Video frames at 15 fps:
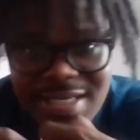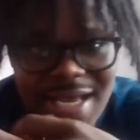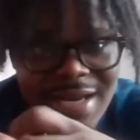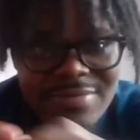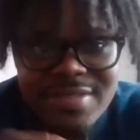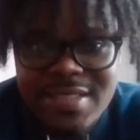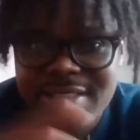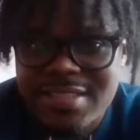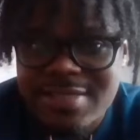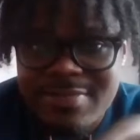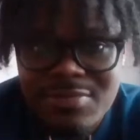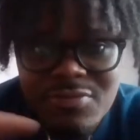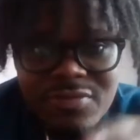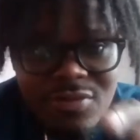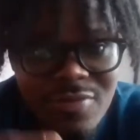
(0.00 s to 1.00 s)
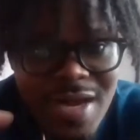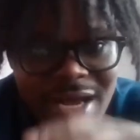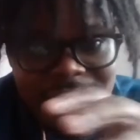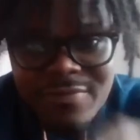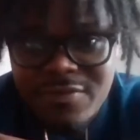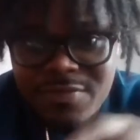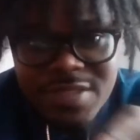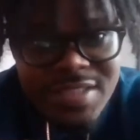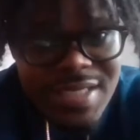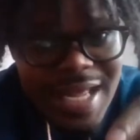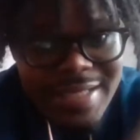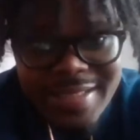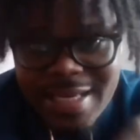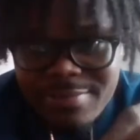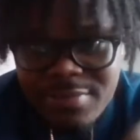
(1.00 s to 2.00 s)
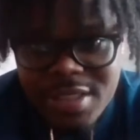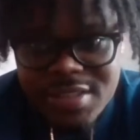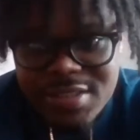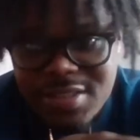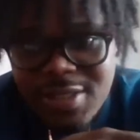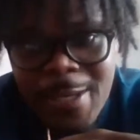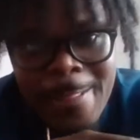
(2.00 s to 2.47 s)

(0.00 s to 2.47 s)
I don't think he's going to be moving around from the slot that much.